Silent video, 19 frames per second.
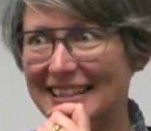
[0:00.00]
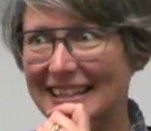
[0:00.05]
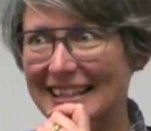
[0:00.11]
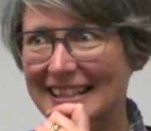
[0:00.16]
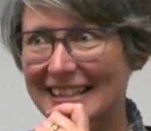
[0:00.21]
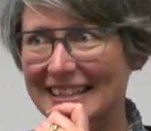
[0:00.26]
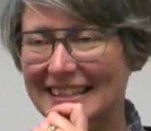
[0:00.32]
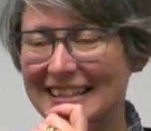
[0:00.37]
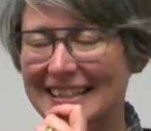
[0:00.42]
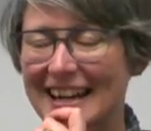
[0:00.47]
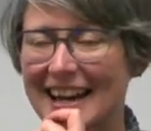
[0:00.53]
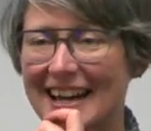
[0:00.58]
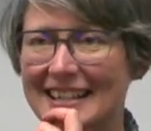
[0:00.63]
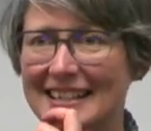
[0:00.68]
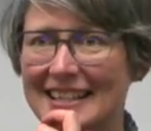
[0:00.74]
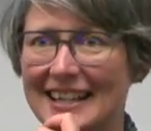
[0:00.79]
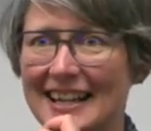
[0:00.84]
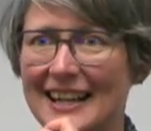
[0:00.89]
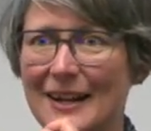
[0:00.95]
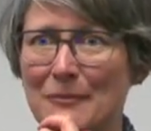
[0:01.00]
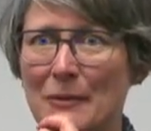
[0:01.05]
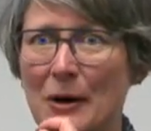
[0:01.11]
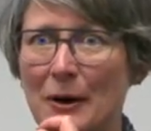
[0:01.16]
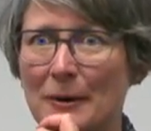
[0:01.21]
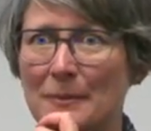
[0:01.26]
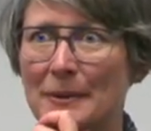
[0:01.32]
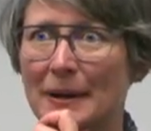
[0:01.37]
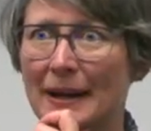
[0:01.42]
decent start, and I'm
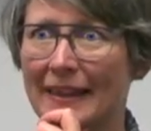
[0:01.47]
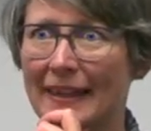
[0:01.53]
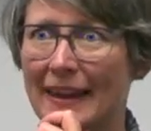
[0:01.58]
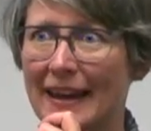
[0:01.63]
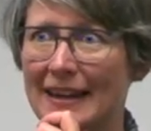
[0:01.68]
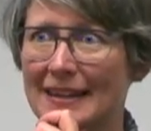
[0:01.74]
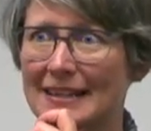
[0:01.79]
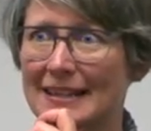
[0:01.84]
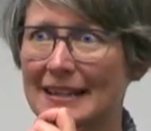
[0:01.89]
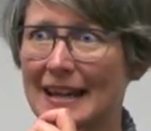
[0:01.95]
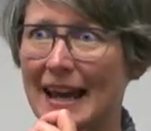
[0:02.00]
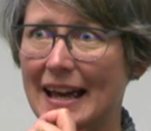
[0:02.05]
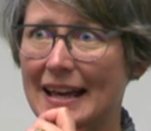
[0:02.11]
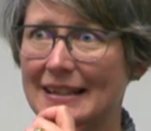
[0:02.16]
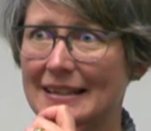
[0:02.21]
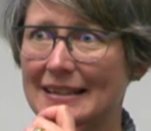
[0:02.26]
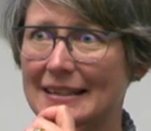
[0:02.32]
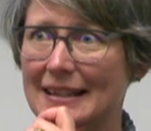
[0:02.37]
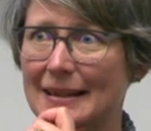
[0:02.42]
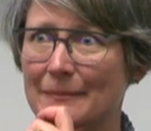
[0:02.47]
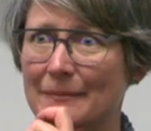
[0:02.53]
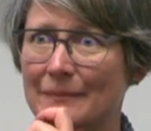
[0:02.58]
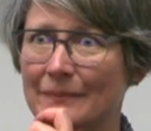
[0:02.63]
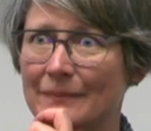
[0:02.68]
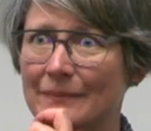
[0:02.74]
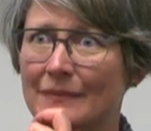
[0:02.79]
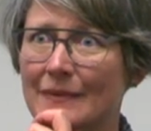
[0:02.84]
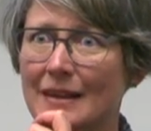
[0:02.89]
hoping that as
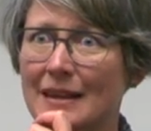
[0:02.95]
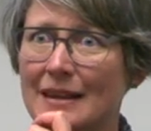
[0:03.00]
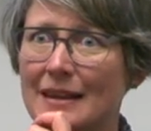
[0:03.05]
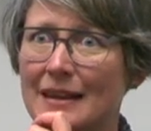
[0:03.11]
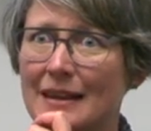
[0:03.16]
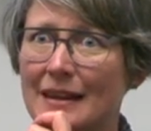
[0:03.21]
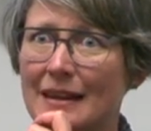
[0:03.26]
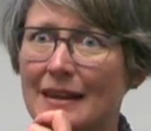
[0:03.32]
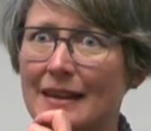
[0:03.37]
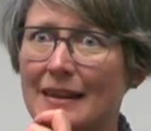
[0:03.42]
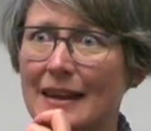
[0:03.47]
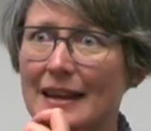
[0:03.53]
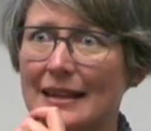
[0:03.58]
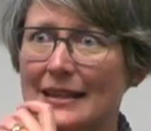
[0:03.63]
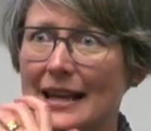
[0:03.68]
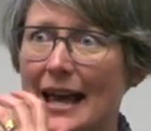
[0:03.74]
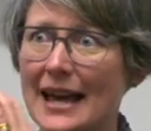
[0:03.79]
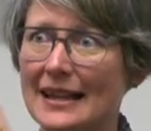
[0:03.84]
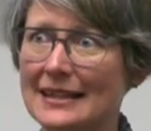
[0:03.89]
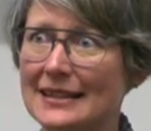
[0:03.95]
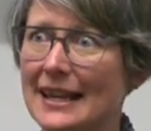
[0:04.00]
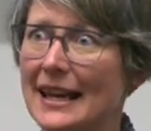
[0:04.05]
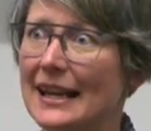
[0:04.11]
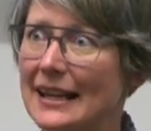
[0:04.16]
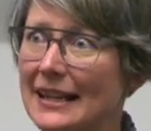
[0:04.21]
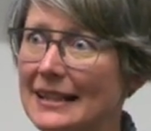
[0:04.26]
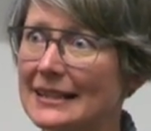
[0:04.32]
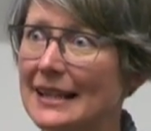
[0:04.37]

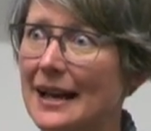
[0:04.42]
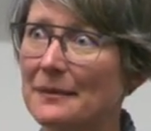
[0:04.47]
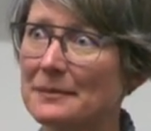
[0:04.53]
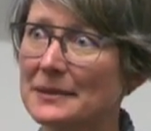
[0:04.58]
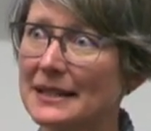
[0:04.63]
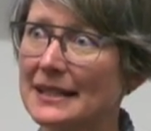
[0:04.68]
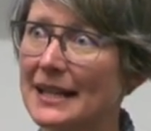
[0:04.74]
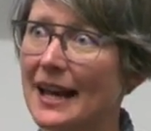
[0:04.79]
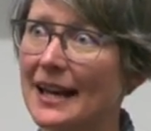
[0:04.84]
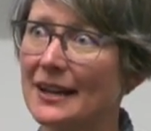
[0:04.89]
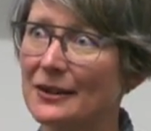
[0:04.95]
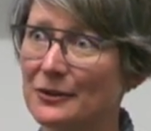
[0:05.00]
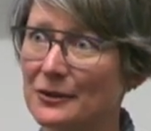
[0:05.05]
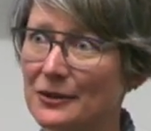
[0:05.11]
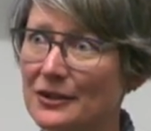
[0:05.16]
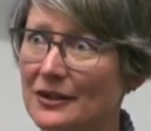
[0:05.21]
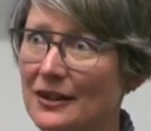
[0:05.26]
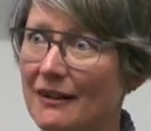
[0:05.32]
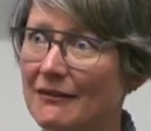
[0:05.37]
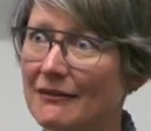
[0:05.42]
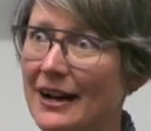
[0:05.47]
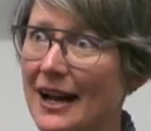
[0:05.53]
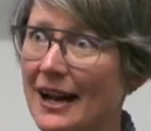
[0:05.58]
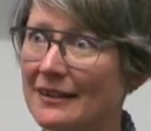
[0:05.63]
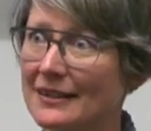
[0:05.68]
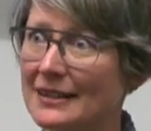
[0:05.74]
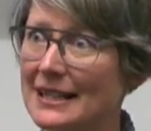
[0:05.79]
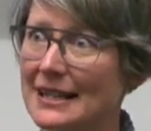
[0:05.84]
that gets upscaled
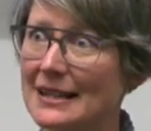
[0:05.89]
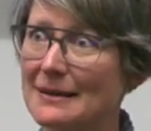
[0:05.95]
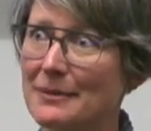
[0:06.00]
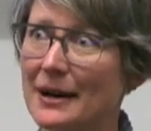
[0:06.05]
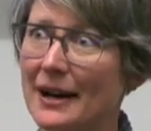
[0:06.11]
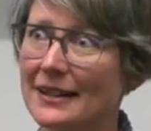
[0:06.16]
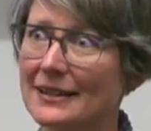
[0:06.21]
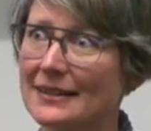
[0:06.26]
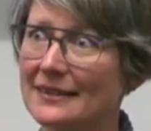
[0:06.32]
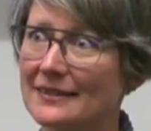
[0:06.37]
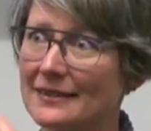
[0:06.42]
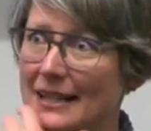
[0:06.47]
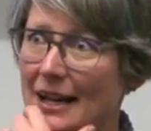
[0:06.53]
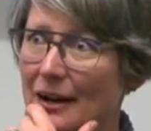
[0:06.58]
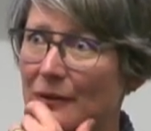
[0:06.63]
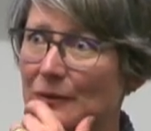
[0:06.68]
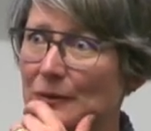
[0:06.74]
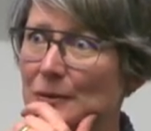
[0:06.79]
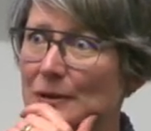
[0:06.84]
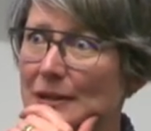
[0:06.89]
around key parts of South